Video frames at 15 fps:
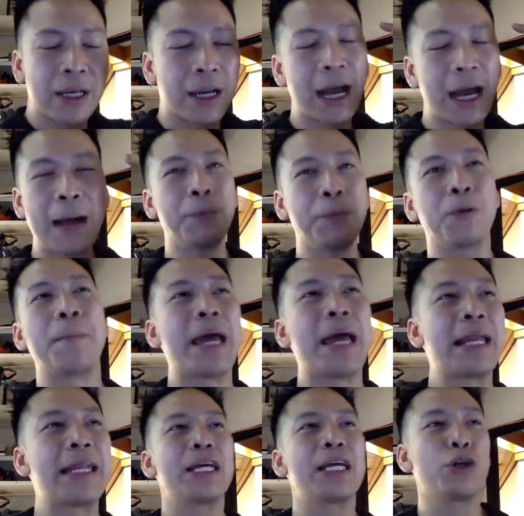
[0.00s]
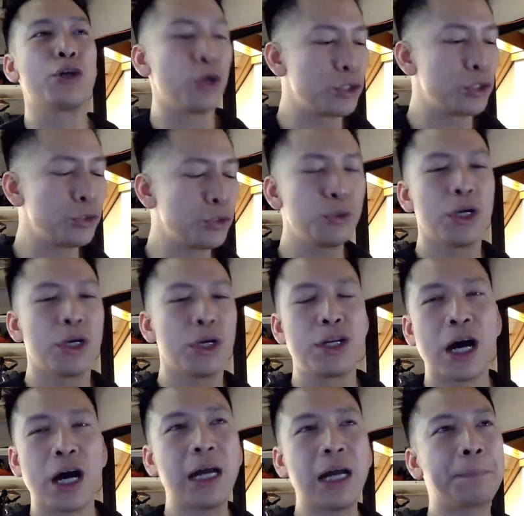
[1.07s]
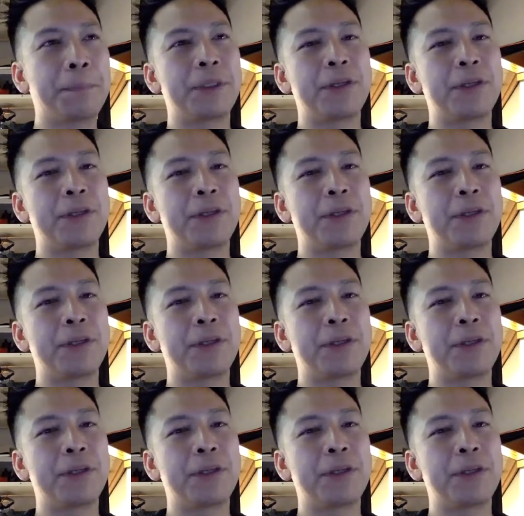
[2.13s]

Apple, man, could you not